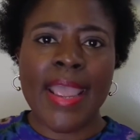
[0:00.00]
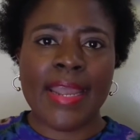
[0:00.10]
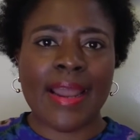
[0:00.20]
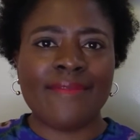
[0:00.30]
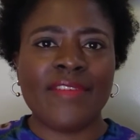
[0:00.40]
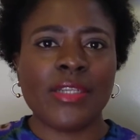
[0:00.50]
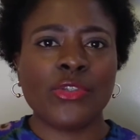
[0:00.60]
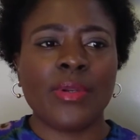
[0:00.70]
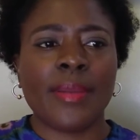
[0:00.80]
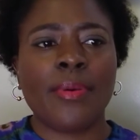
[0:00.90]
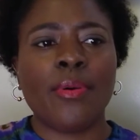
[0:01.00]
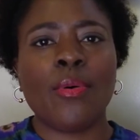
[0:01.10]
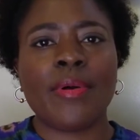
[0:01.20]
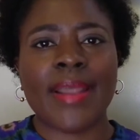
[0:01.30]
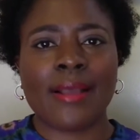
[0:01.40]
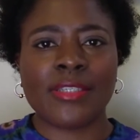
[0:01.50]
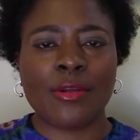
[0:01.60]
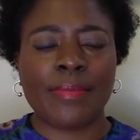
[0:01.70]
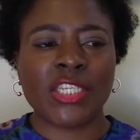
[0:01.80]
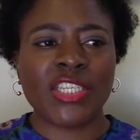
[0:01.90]
and I eventually pulled out
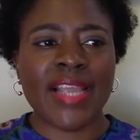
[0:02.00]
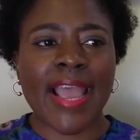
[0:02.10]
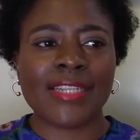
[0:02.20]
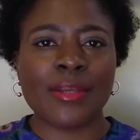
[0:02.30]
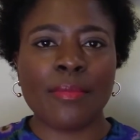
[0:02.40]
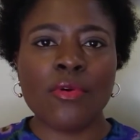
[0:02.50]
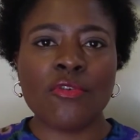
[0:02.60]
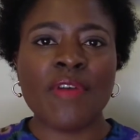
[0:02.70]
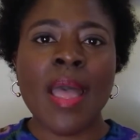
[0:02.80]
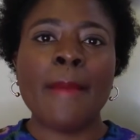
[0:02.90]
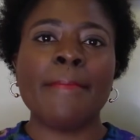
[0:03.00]
so much she had to move.